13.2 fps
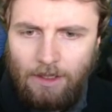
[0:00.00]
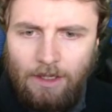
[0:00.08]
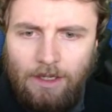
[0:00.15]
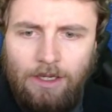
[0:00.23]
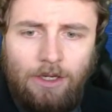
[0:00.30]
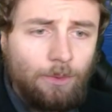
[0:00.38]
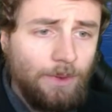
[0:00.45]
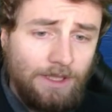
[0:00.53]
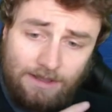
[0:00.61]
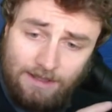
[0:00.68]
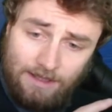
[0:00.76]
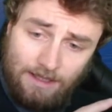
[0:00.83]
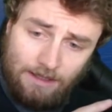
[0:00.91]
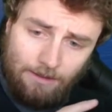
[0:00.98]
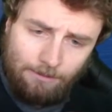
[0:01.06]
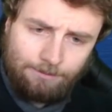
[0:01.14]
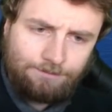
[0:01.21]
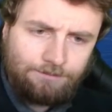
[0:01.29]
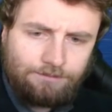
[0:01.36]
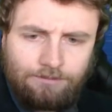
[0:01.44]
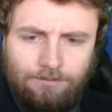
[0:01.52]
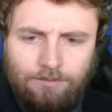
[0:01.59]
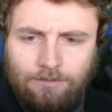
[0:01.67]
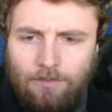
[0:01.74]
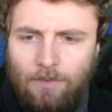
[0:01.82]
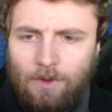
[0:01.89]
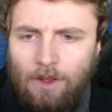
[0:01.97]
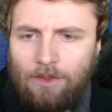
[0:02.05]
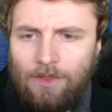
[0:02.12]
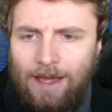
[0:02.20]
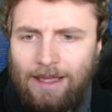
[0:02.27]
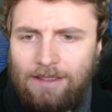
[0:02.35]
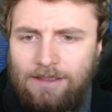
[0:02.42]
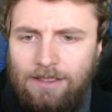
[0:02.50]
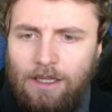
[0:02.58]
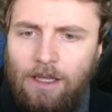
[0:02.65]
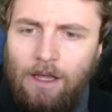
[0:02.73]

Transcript: Here we can see that